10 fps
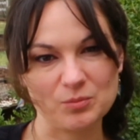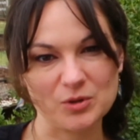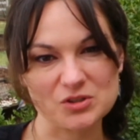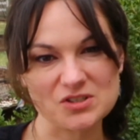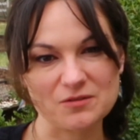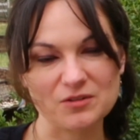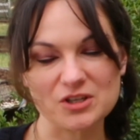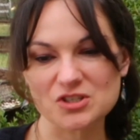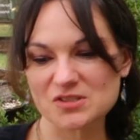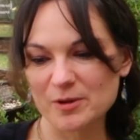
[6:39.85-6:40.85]
birds to
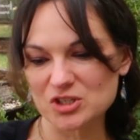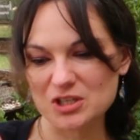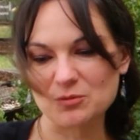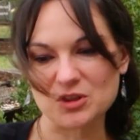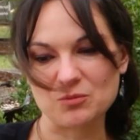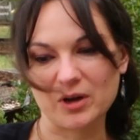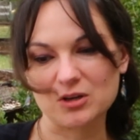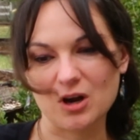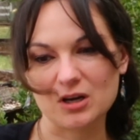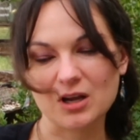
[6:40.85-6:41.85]
fledge, especially with a
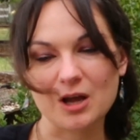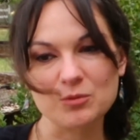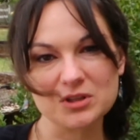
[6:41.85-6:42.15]
Wren guard. I